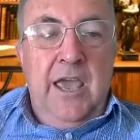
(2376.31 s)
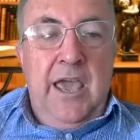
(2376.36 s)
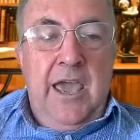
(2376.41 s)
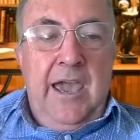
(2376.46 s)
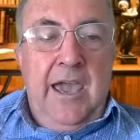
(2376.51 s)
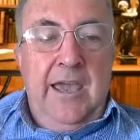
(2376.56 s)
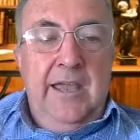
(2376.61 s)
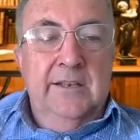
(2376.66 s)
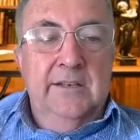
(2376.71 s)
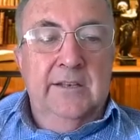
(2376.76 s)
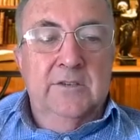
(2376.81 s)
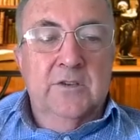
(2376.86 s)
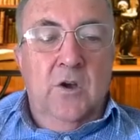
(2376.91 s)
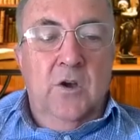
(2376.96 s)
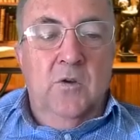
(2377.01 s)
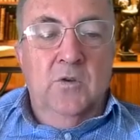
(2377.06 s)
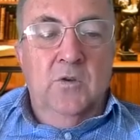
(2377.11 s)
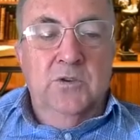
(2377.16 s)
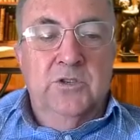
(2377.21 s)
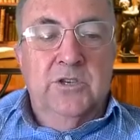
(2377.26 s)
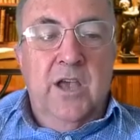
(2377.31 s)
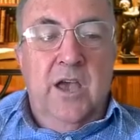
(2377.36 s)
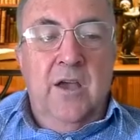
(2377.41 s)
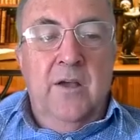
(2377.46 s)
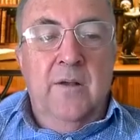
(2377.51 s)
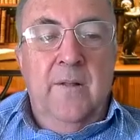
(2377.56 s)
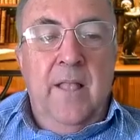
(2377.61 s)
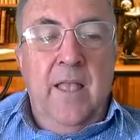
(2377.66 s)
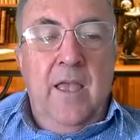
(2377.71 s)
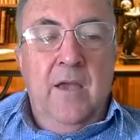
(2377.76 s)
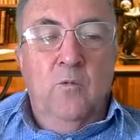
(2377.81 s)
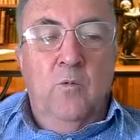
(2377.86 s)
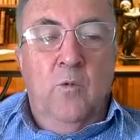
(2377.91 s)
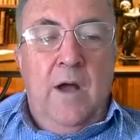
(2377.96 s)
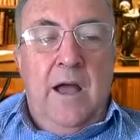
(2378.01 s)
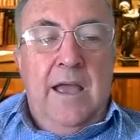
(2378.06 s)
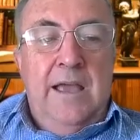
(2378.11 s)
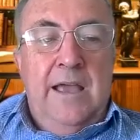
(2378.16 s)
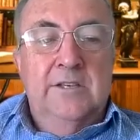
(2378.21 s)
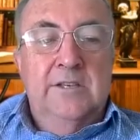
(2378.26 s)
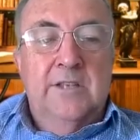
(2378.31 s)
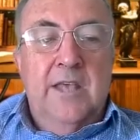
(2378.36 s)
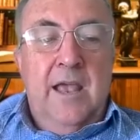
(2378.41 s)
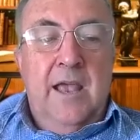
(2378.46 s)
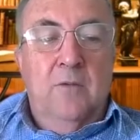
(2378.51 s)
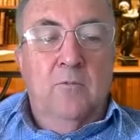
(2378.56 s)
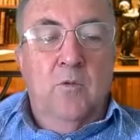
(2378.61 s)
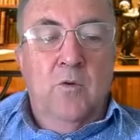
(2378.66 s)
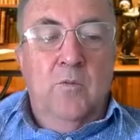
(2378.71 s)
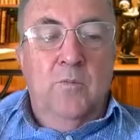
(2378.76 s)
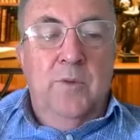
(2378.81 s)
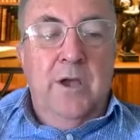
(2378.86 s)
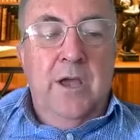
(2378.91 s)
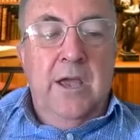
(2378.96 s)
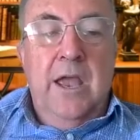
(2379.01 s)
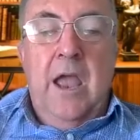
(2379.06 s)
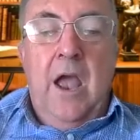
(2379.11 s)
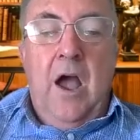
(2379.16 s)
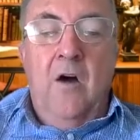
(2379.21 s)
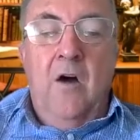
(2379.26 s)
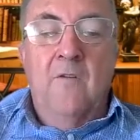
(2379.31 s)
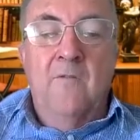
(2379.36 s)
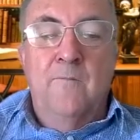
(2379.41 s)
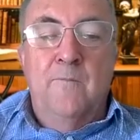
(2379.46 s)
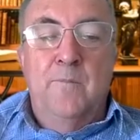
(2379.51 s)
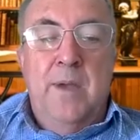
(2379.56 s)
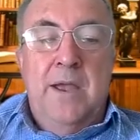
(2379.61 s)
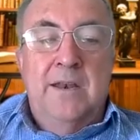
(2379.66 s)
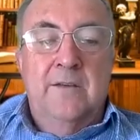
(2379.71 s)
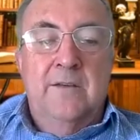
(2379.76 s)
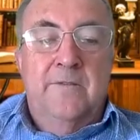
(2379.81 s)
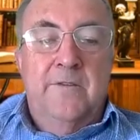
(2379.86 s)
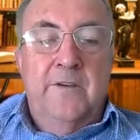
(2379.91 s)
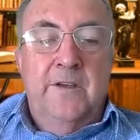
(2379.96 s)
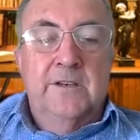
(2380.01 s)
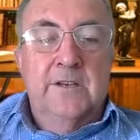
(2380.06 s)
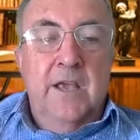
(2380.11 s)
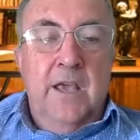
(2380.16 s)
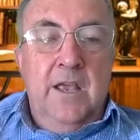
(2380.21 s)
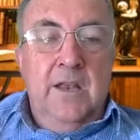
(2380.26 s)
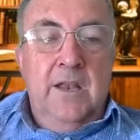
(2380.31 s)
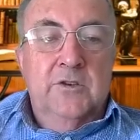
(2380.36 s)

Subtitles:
and also ways that will be of benefit